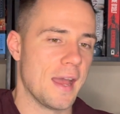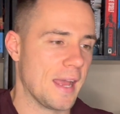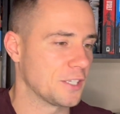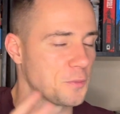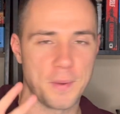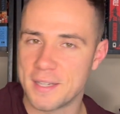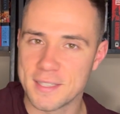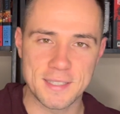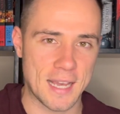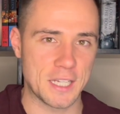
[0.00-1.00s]
explain
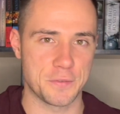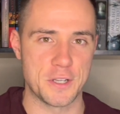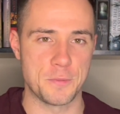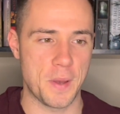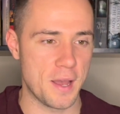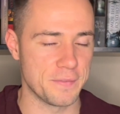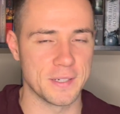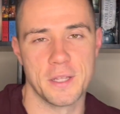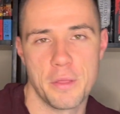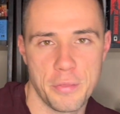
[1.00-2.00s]
this catchphrase
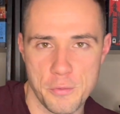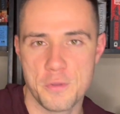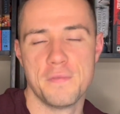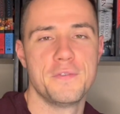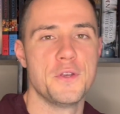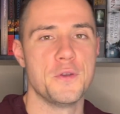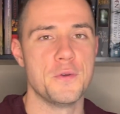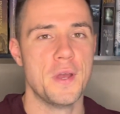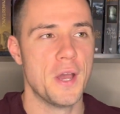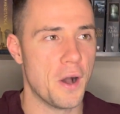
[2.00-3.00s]
perfectly through the
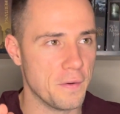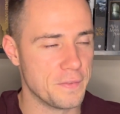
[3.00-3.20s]
view of